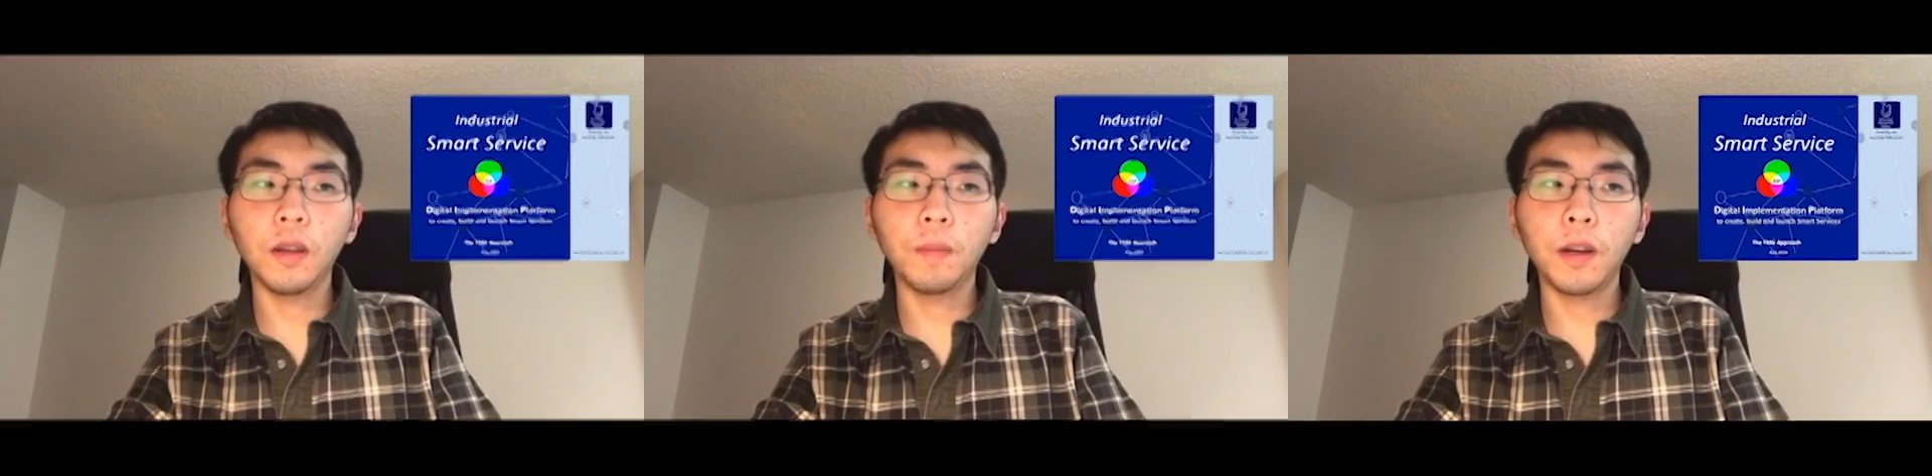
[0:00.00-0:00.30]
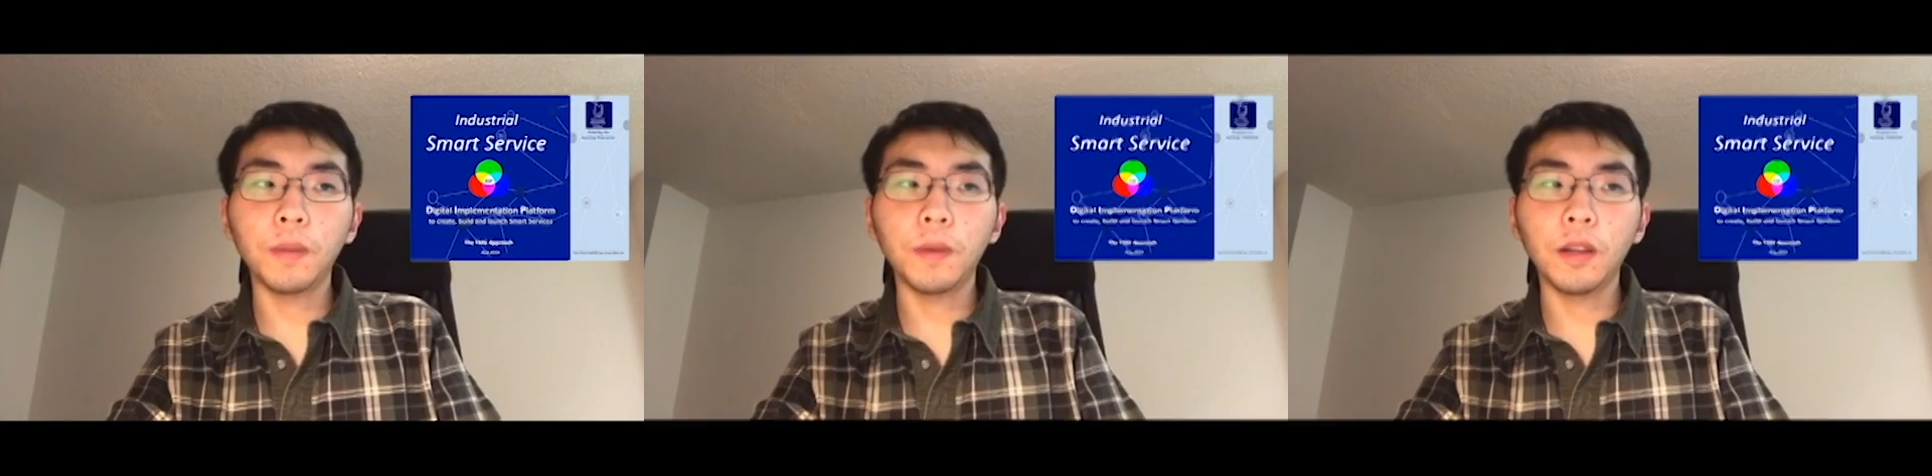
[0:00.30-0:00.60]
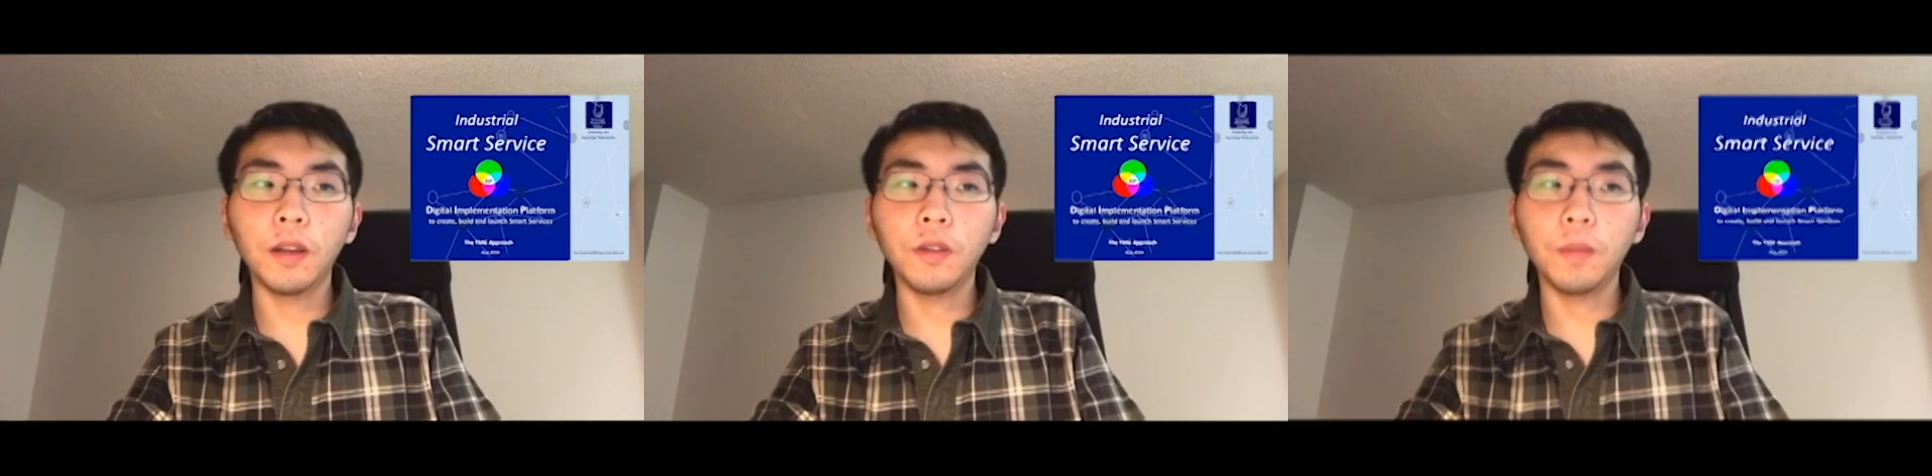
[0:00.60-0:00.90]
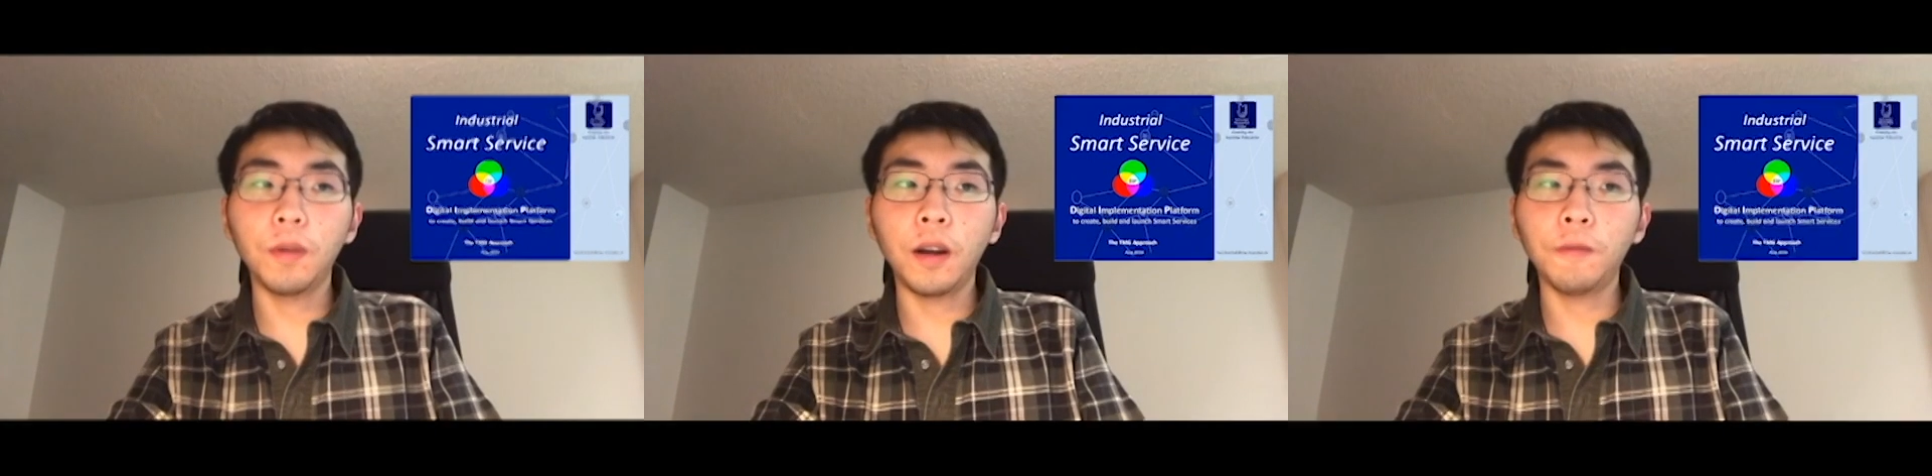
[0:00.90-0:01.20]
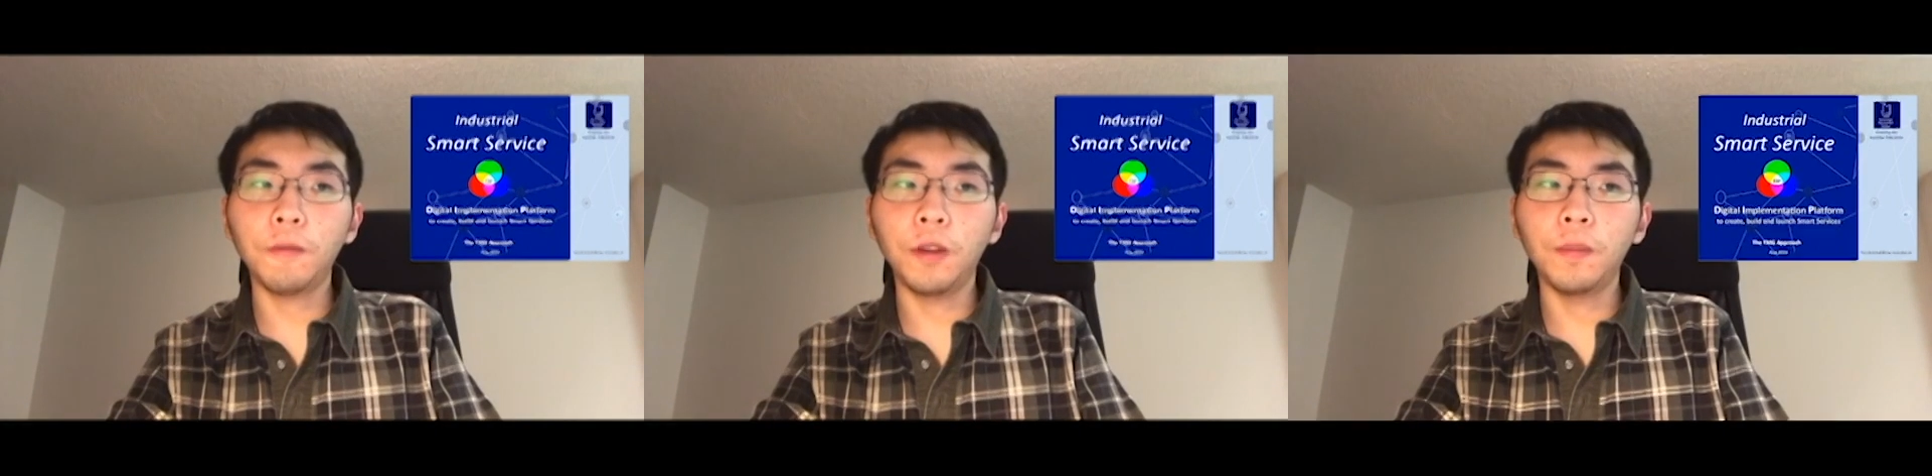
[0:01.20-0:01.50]
implementation
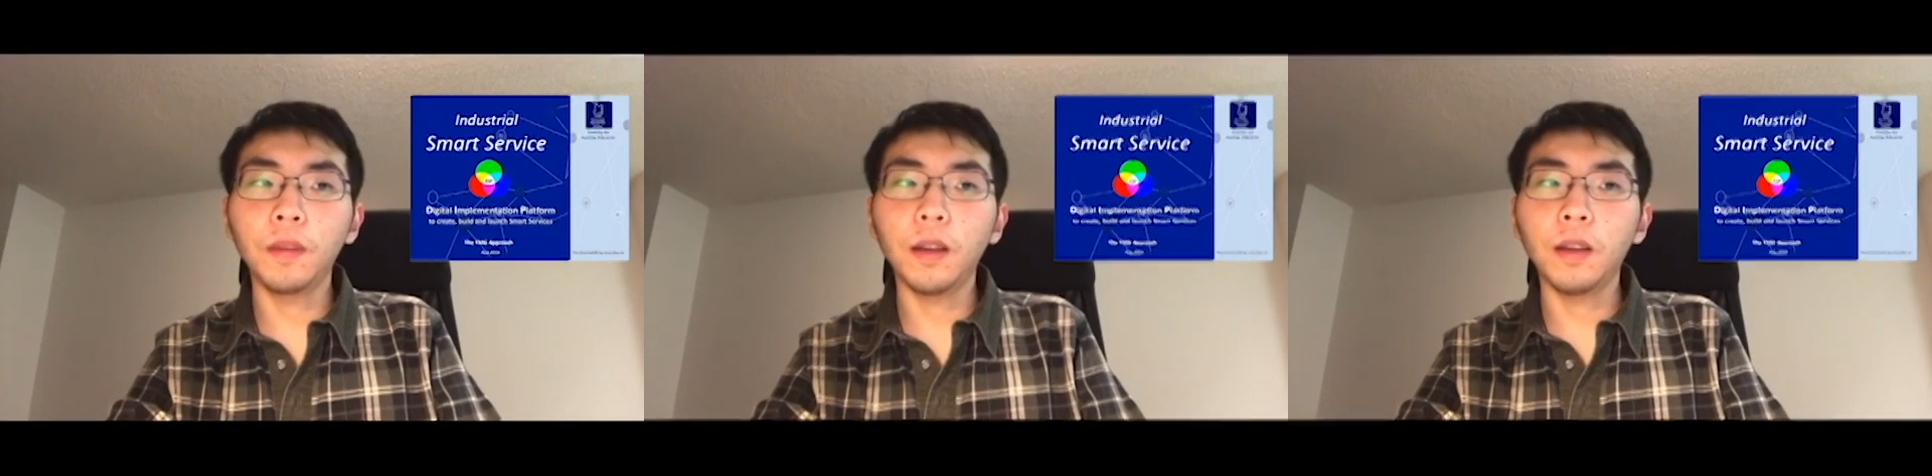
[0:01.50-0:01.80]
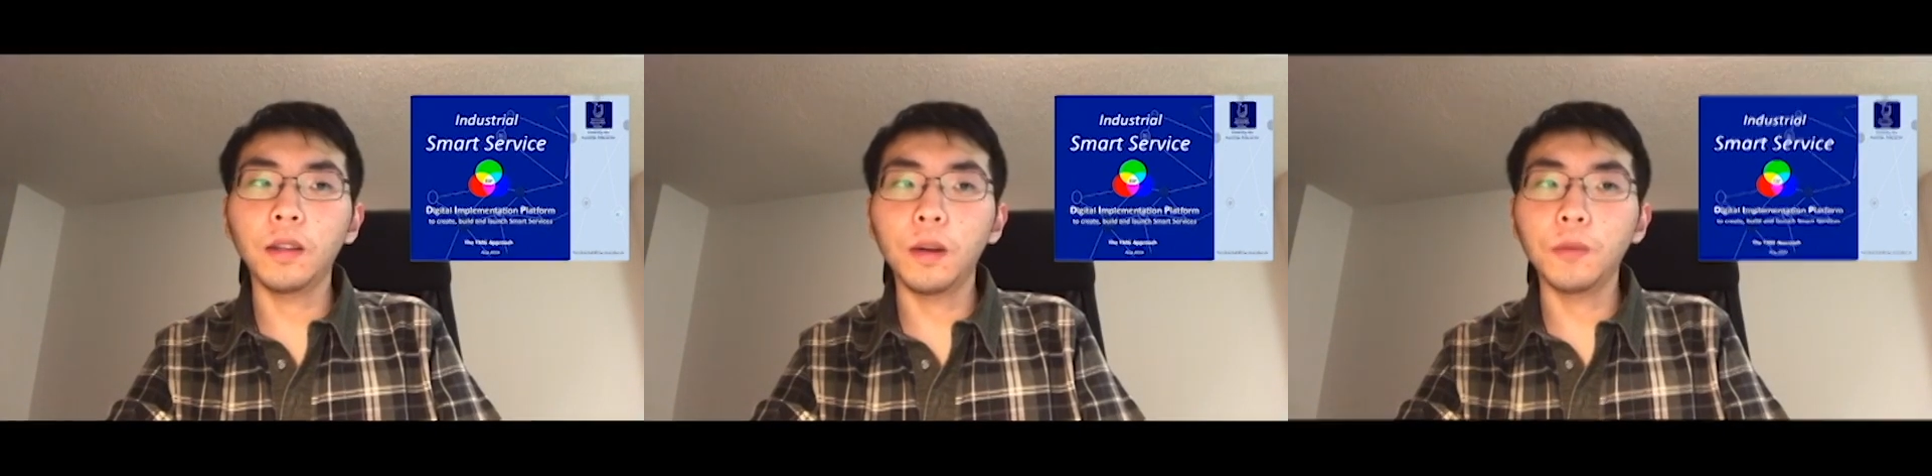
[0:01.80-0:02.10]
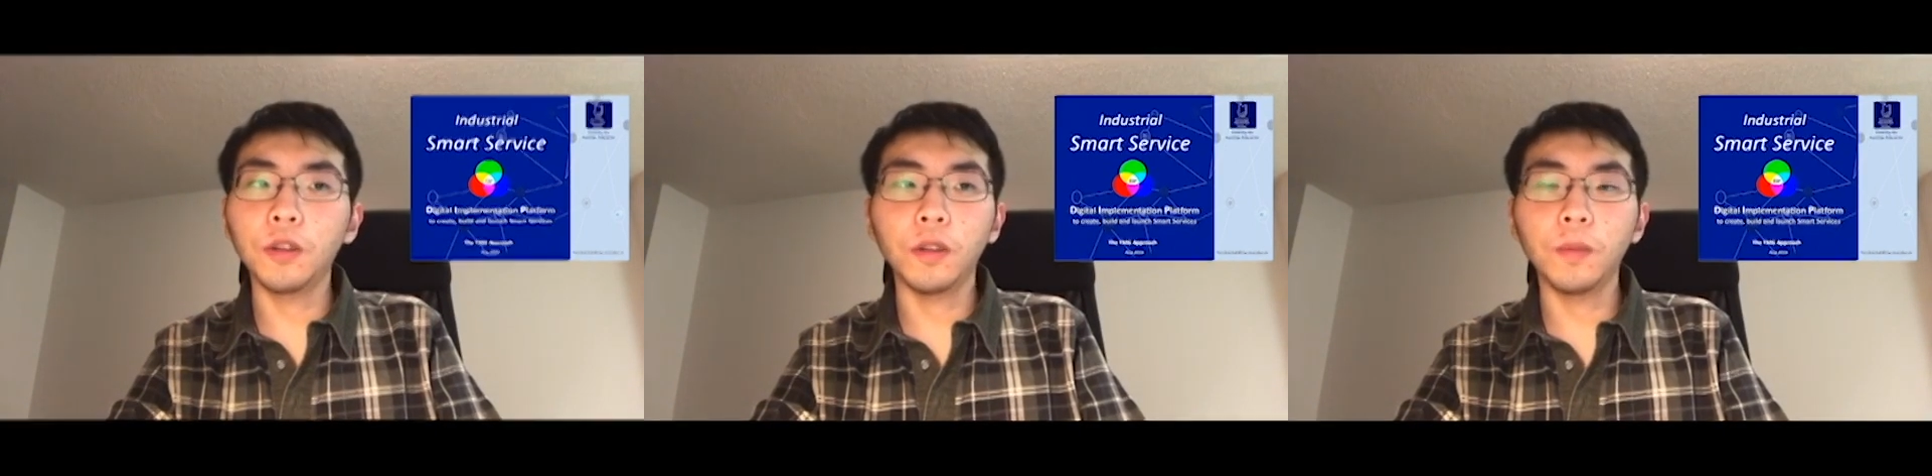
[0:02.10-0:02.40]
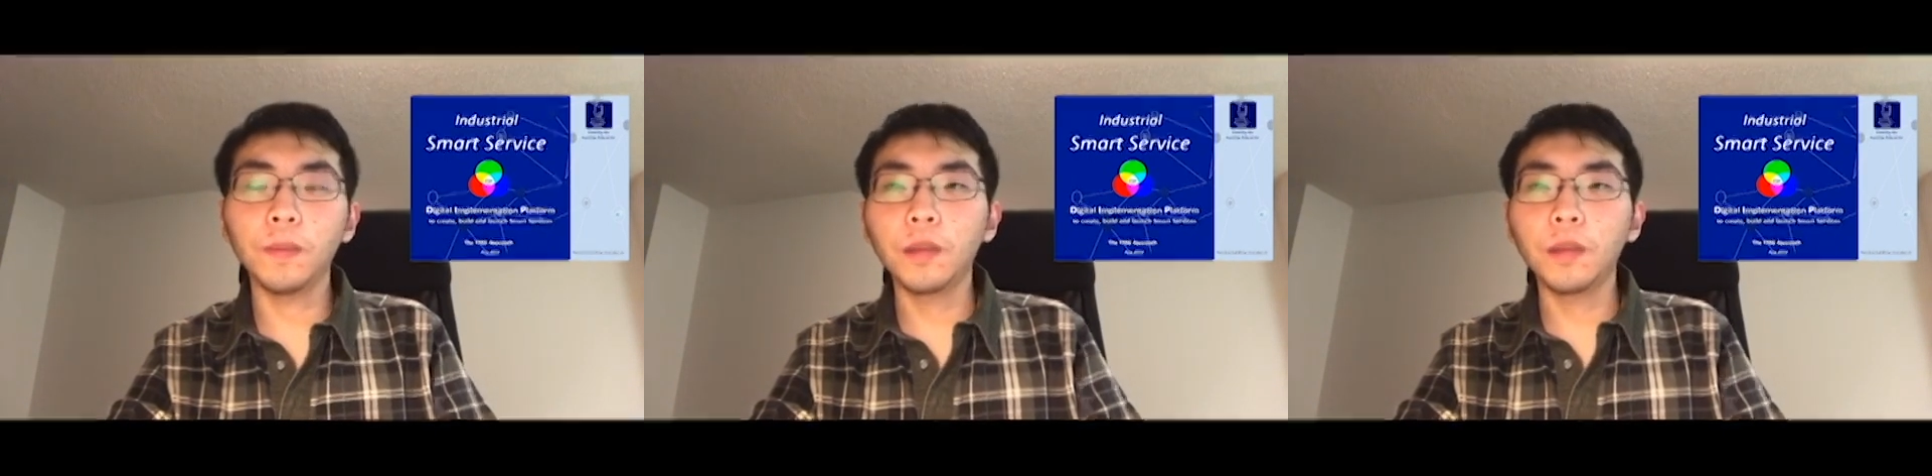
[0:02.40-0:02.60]
platform is optional,